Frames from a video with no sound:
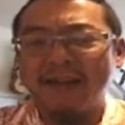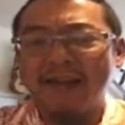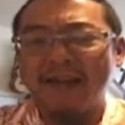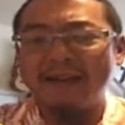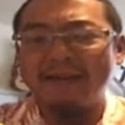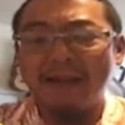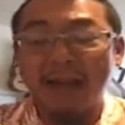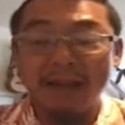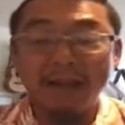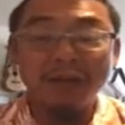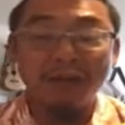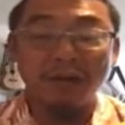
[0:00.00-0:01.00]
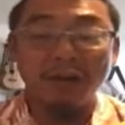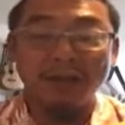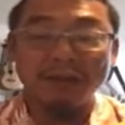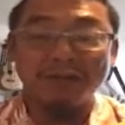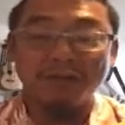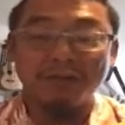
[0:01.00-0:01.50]
and internal,
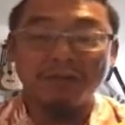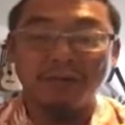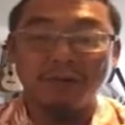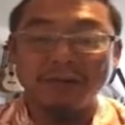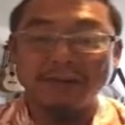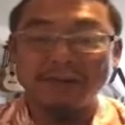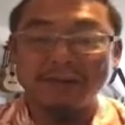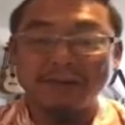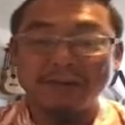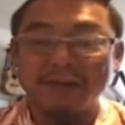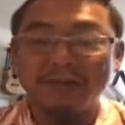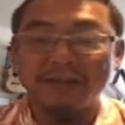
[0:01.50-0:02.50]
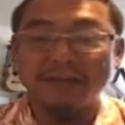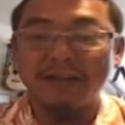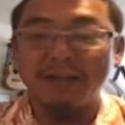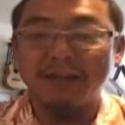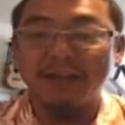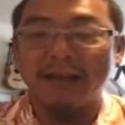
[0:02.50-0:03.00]
external noise. Okay, so let's take
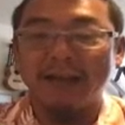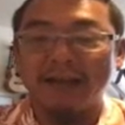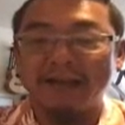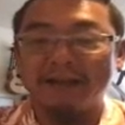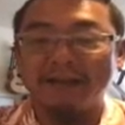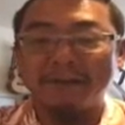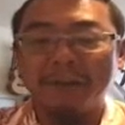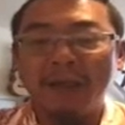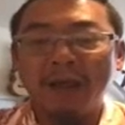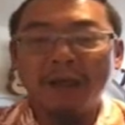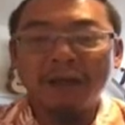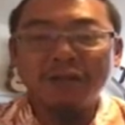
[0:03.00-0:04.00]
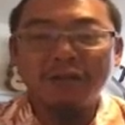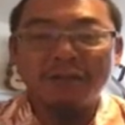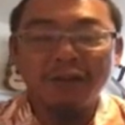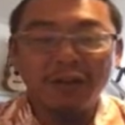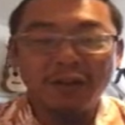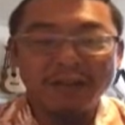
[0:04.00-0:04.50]
a look at it here. So if
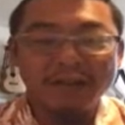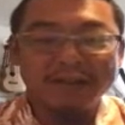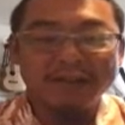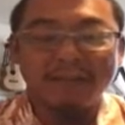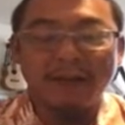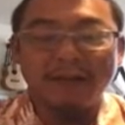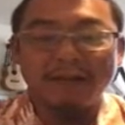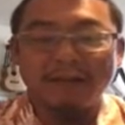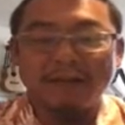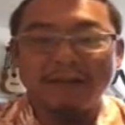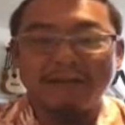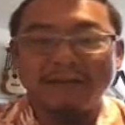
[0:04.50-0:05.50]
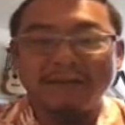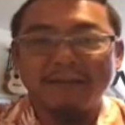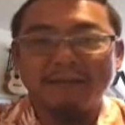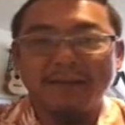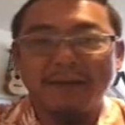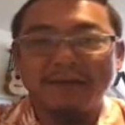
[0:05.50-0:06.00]
you look at this model, the difference
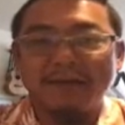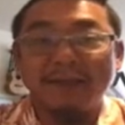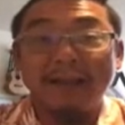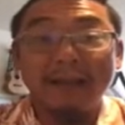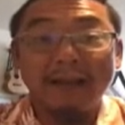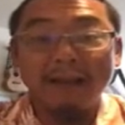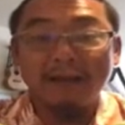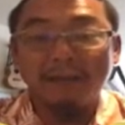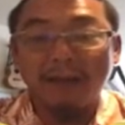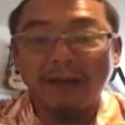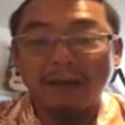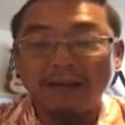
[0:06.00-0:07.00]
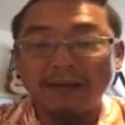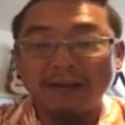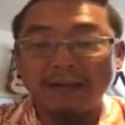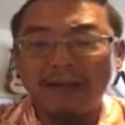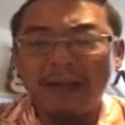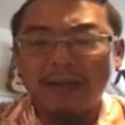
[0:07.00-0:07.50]
compared to the linear model is
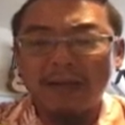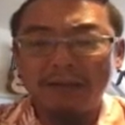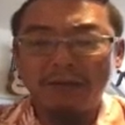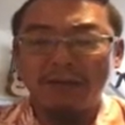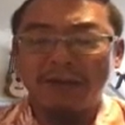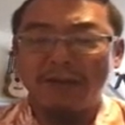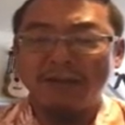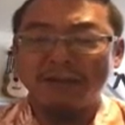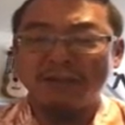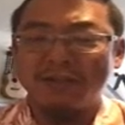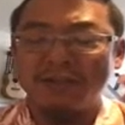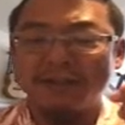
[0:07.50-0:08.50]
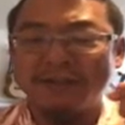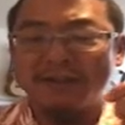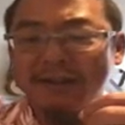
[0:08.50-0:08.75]
communication is